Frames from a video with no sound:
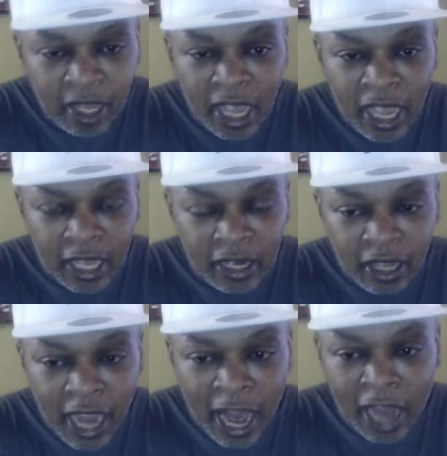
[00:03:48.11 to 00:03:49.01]
And
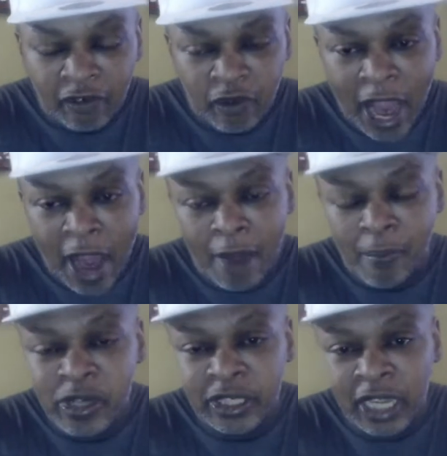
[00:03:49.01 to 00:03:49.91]
I
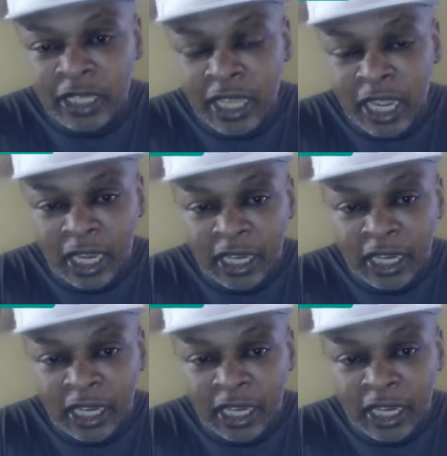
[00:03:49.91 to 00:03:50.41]
appreciate that.